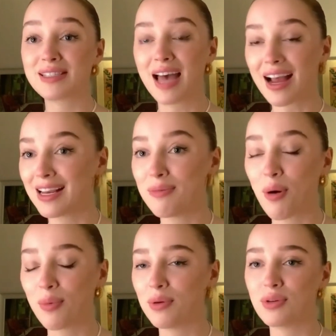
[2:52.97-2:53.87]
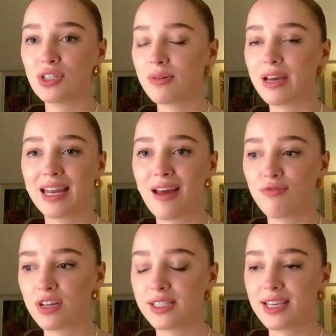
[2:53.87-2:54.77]
we knew exactly what we were
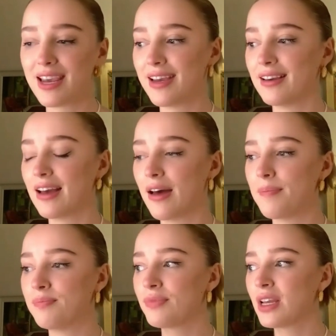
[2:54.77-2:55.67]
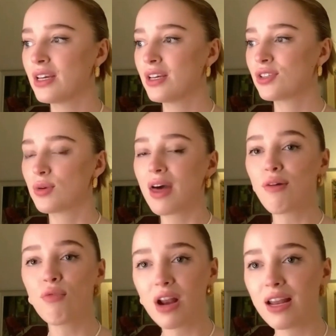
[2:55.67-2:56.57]
doing in every scene.
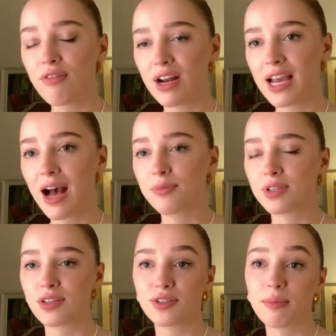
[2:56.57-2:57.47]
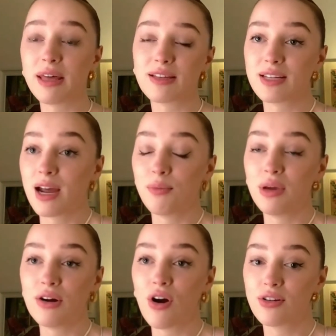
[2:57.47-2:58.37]
So that really, really helped us. So by the
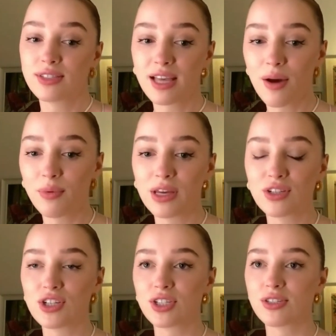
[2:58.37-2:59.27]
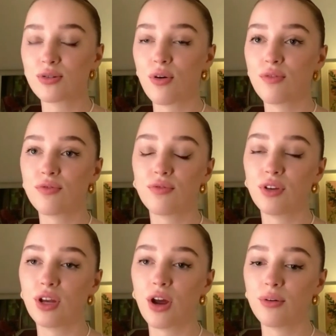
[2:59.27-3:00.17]
time we got on set, we could just sort
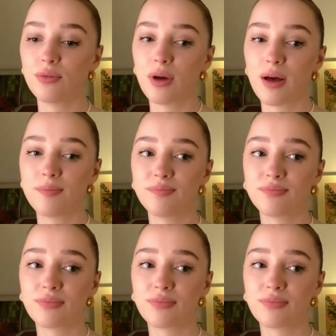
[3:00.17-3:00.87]
of, you know,